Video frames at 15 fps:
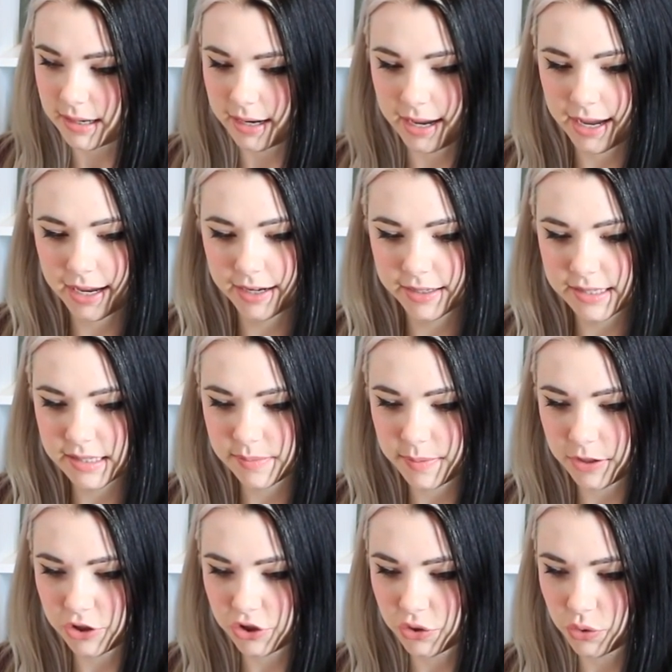I had a
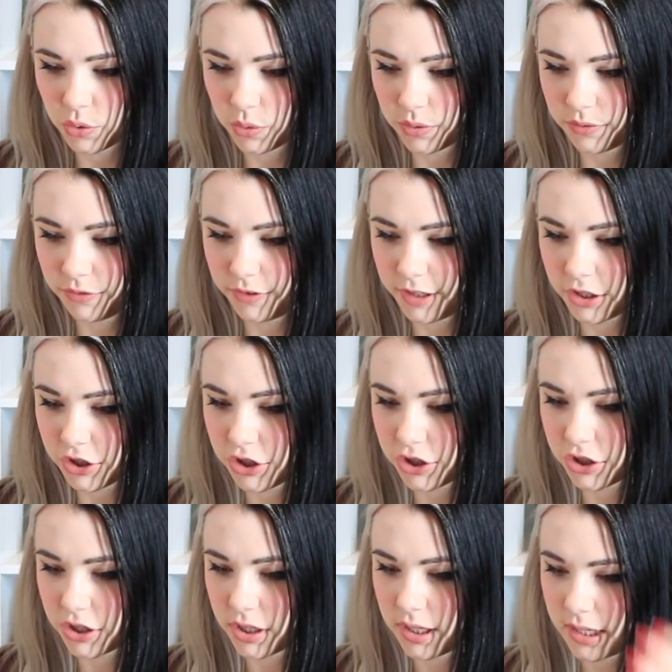special
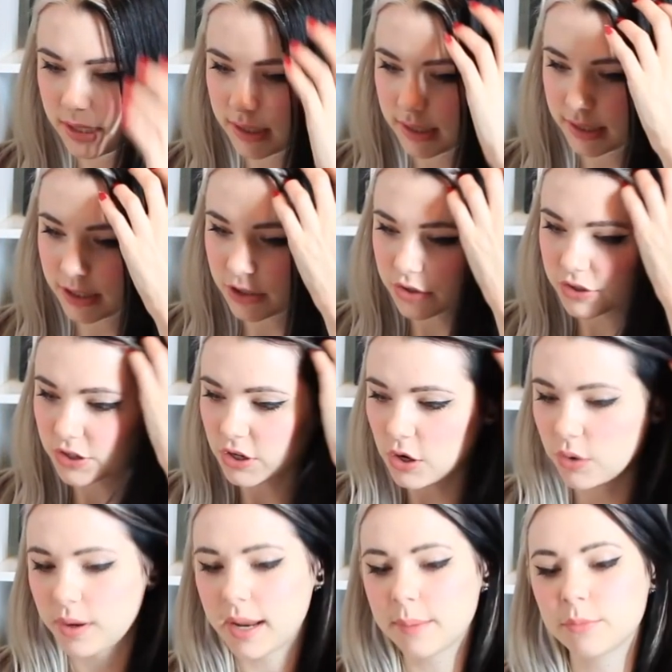goldfish years
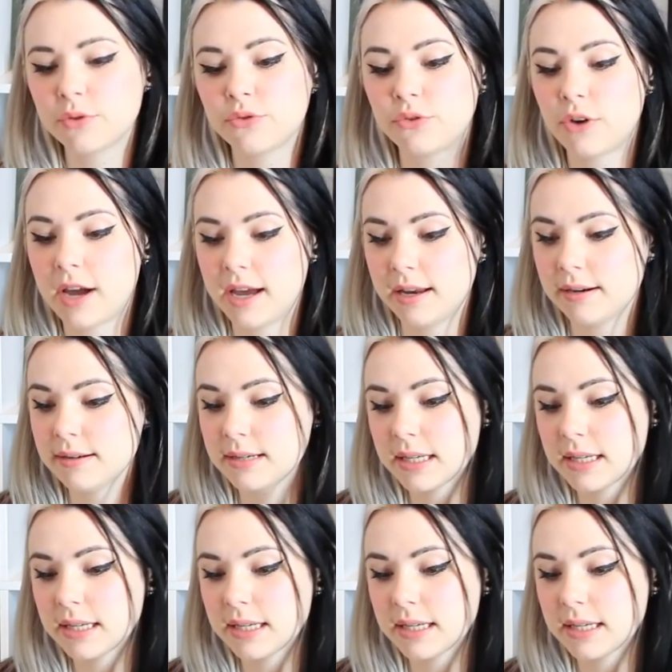ago named Fred.